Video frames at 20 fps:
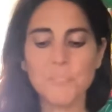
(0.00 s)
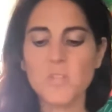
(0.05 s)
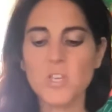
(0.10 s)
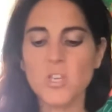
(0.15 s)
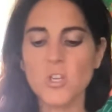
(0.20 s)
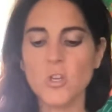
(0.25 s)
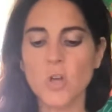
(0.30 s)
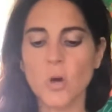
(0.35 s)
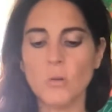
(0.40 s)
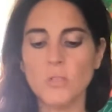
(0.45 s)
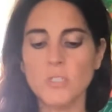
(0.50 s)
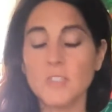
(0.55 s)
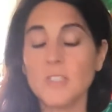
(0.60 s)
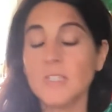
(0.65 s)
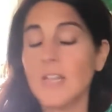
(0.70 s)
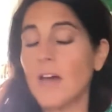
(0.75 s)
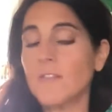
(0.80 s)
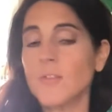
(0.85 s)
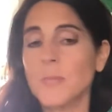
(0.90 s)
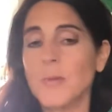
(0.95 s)
you know, it doesn't
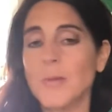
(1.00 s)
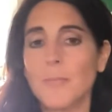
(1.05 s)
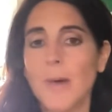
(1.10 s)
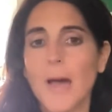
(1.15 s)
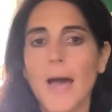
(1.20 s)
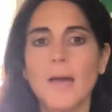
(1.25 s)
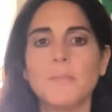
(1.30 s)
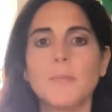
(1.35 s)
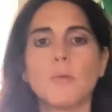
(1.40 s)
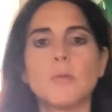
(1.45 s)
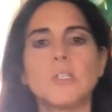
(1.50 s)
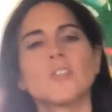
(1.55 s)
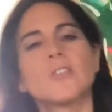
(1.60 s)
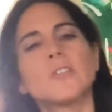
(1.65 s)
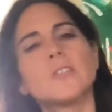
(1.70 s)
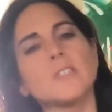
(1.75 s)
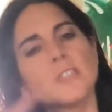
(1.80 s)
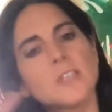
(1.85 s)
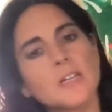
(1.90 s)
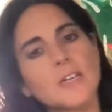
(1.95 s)
have to be bad, but we just
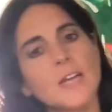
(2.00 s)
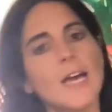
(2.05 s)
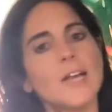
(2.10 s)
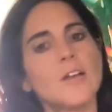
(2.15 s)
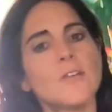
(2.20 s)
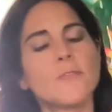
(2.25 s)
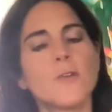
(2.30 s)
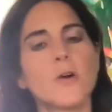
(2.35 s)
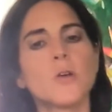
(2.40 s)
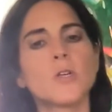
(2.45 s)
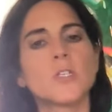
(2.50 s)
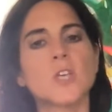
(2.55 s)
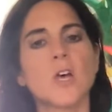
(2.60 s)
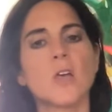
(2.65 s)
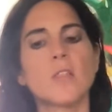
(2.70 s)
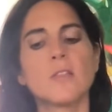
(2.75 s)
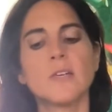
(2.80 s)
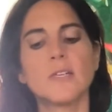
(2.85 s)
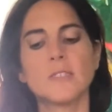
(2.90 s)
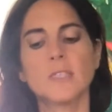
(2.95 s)
need to kind of focus
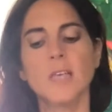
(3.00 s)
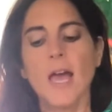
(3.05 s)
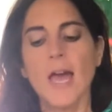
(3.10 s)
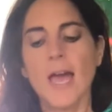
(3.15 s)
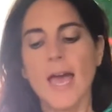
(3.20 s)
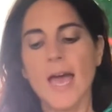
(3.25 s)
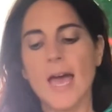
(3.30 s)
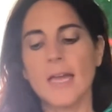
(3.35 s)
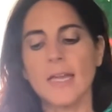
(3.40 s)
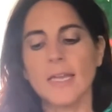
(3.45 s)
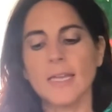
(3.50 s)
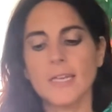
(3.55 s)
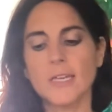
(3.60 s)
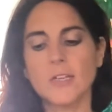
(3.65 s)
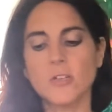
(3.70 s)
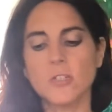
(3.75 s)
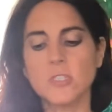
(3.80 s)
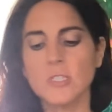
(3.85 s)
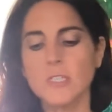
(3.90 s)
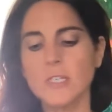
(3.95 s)
on this and get
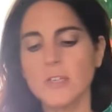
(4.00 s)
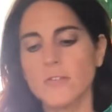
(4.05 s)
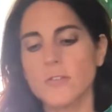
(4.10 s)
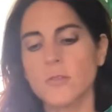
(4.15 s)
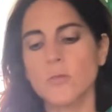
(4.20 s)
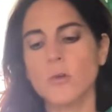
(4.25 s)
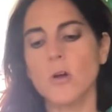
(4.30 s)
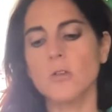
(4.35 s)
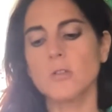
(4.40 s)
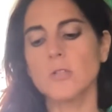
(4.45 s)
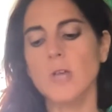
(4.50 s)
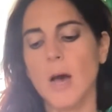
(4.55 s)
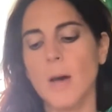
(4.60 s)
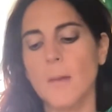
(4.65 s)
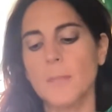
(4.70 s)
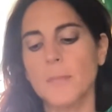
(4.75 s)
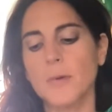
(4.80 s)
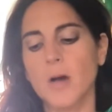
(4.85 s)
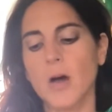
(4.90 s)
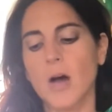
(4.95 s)
your sleeves rolled
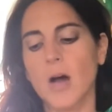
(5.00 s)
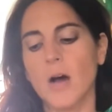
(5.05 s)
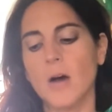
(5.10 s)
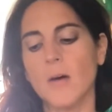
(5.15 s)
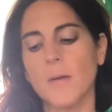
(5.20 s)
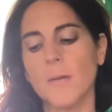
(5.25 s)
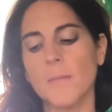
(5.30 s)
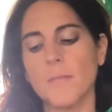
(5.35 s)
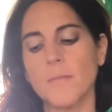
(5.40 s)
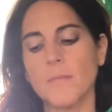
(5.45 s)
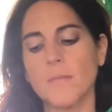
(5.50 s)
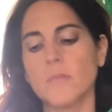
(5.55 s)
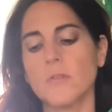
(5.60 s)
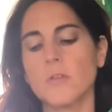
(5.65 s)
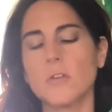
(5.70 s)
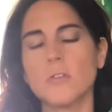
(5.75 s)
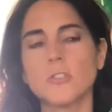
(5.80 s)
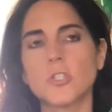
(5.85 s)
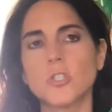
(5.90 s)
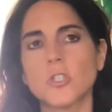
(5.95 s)
up um,
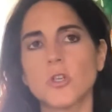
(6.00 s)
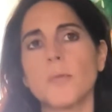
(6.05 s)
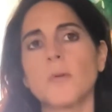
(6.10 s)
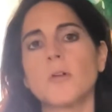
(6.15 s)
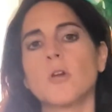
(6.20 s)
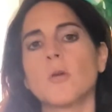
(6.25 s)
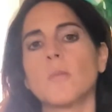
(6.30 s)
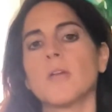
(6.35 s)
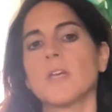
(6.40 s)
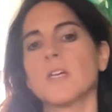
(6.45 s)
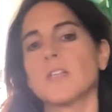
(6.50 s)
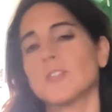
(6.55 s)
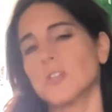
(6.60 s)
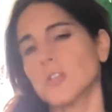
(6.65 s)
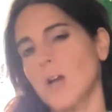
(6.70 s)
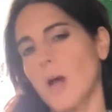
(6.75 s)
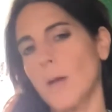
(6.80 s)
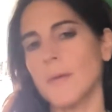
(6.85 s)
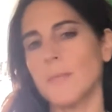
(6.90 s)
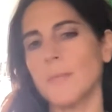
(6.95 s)
Jupiter because you're
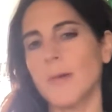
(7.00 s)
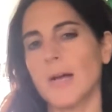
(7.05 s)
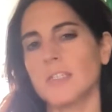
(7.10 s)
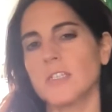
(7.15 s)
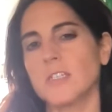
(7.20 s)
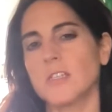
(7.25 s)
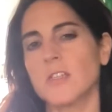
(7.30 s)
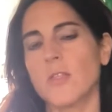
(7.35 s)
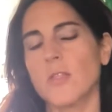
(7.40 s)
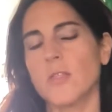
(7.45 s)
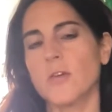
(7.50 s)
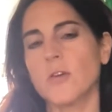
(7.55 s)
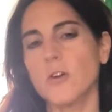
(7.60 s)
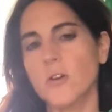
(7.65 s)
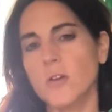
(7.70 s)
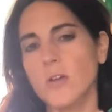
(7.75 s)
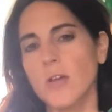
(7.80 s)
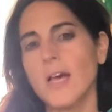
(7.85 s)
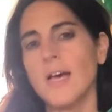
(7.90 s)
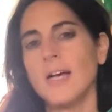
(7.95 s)
coming back to the
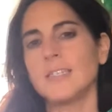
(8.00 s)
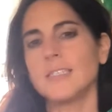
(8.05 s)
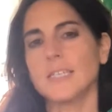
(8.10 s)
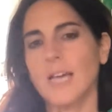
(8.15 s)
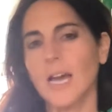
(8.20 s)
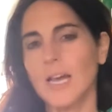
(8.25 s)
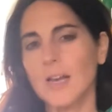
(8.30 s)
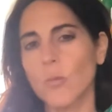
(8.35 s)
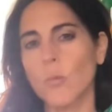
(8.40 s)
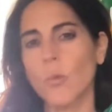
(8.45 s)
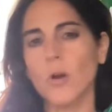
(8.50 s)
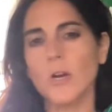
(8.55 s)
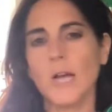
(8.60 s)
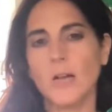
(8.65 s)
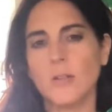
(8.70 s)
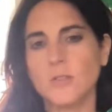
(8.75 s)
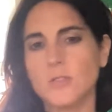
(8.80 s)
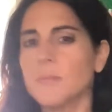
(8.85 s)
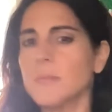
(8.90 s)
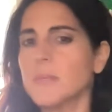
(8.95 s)
third to kind of work
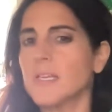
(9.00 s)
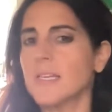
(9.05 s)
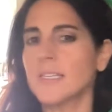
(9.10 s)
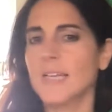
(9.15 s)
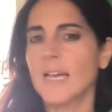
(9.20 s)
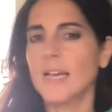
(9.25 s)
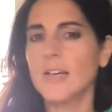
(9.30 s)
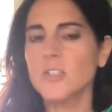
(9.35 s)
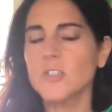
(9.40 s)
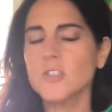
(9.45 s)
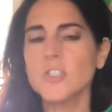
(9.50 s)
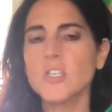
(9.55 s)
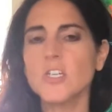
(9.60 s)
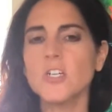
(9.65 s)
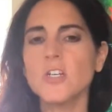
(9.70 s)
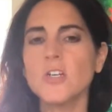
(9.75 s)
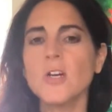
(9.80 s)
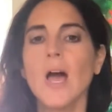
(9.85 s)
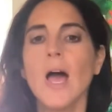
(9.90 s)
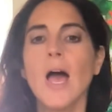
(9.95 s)
out some details
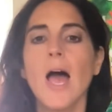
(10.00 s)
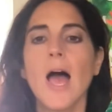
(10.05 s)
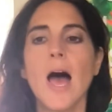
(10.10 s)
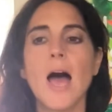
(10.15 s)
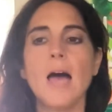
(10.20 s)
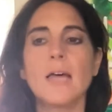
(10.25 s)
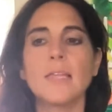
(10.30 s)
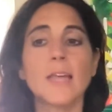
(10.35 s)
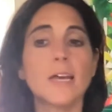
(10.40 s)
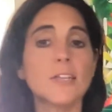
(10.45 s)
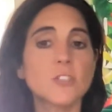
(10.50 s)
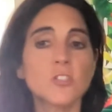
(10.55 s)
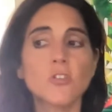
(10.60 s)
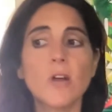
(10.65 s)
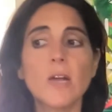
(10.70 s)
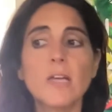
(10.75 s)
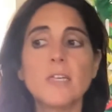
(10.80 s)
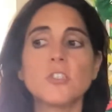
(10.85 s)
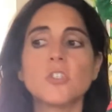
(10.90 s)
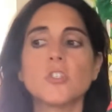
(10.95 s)
here. And that's
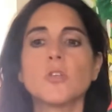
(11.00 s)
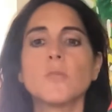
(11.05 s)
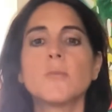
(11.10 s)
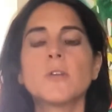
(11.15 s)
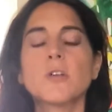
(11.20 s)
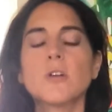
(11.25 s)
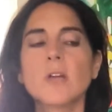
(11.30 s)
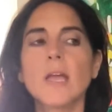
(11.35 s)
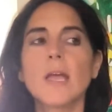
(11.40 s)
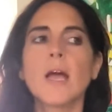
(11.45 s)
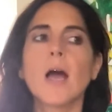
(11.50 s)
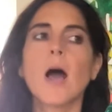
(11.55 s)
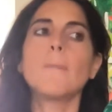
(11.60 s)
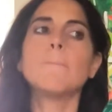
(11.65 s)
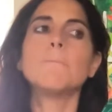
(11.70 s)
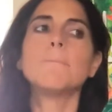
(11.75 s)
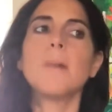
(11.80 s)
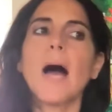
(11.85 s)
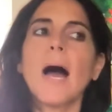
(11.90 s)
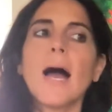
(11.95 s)
great. Jupiter can
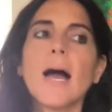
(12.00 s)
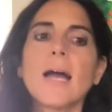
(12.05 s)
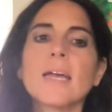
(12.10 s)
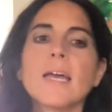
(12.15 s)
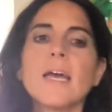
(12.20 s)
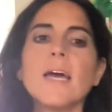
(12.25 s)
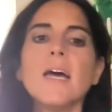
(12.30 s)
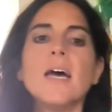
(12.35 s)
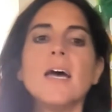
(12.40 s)
come back.